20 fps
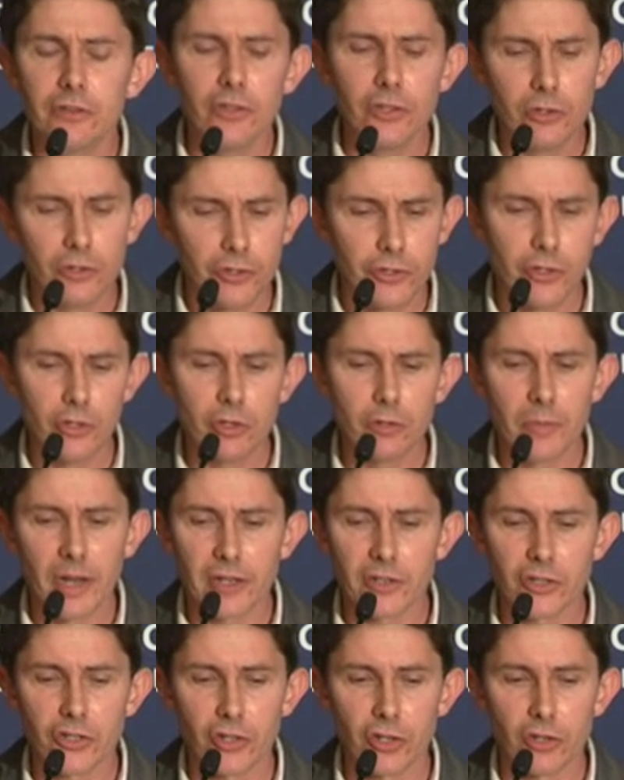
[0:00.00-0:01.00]
if you do
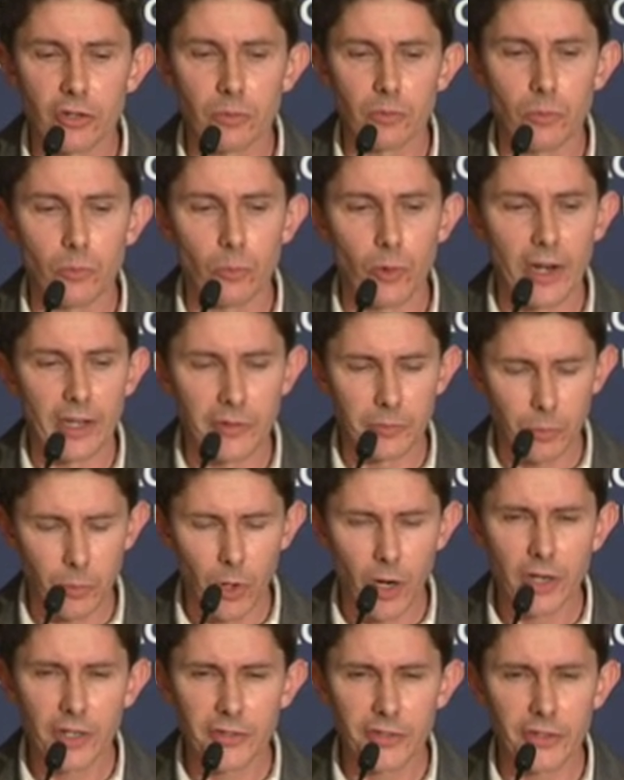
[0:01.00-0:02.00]
manage to raise
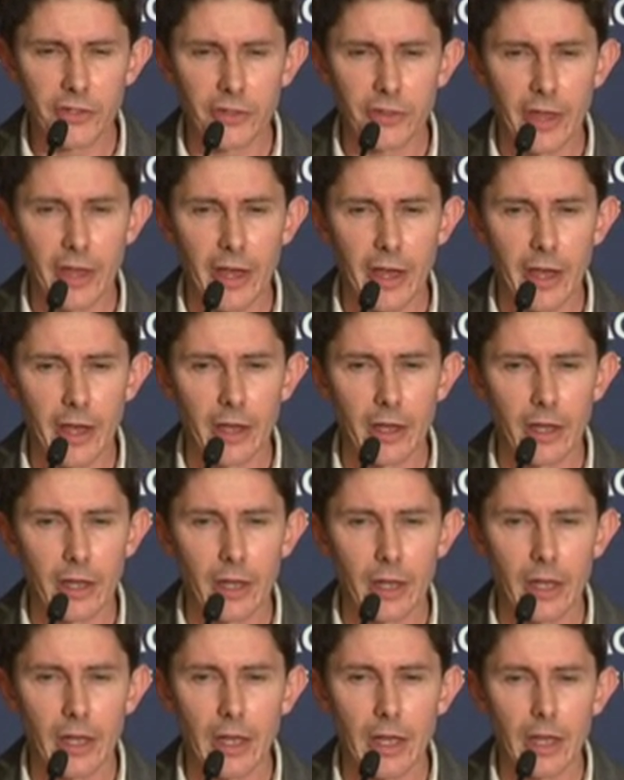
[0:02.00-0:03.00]
prices there,
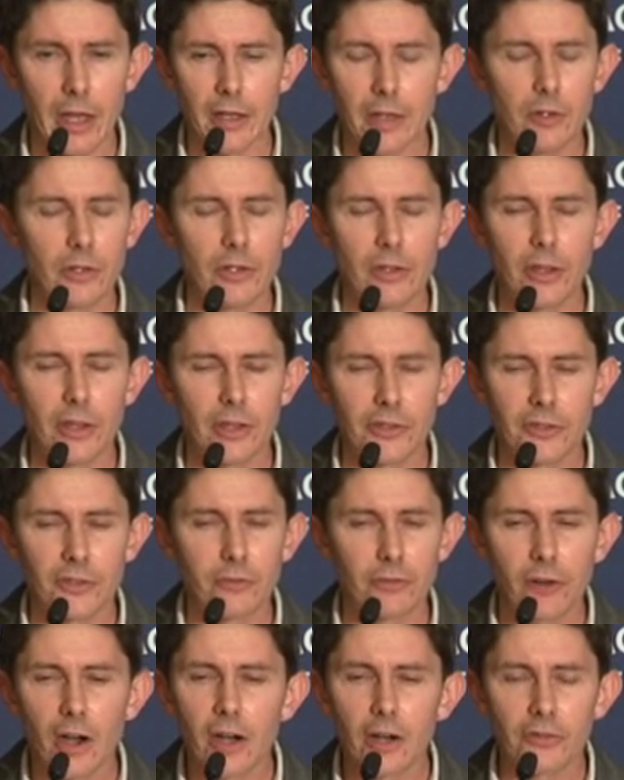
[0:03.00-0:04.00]
it's
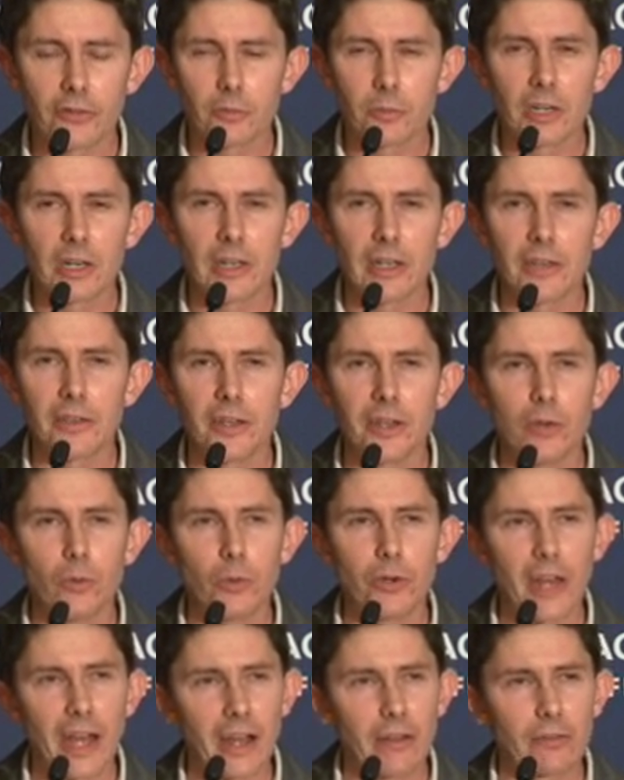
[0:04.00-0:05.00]
far from clear that it
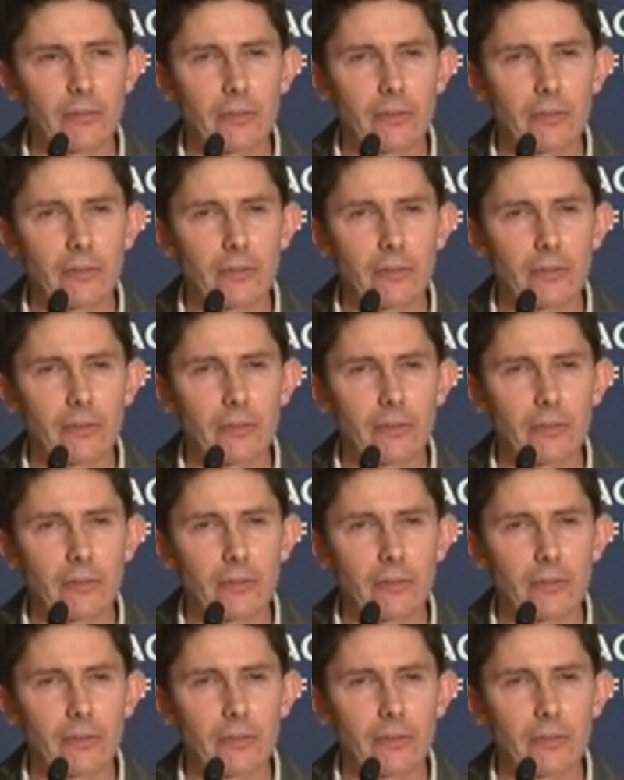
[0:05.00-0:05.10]
would have